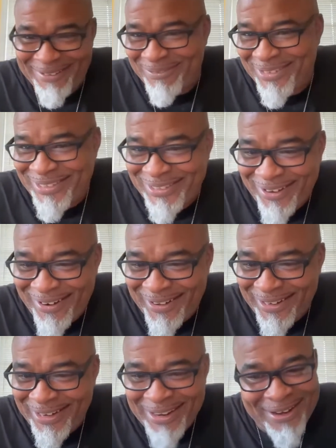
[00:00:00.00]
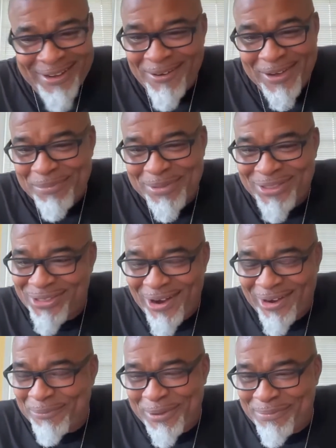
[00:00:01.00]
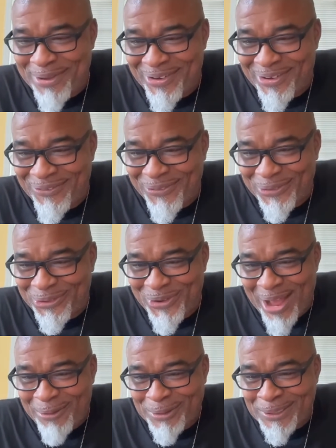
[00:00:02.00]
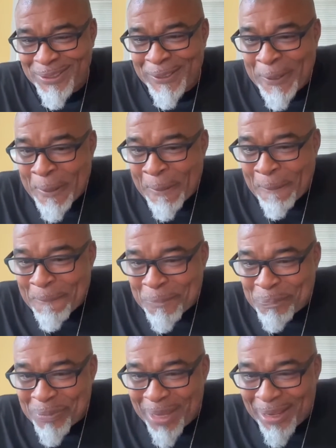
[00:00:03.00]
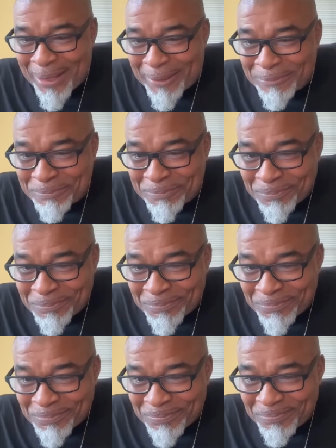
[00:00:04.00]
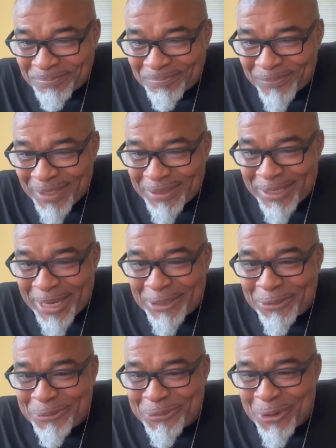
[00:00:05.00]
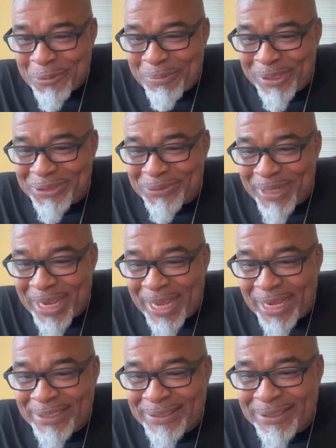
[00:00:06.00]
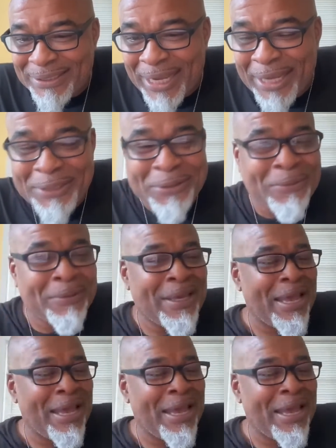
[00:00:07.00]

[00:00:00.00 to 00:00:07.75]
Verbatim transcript: get me started. Don't get me started. We'd be on here for two hours. Um, thank you so much, you guys. Thank you.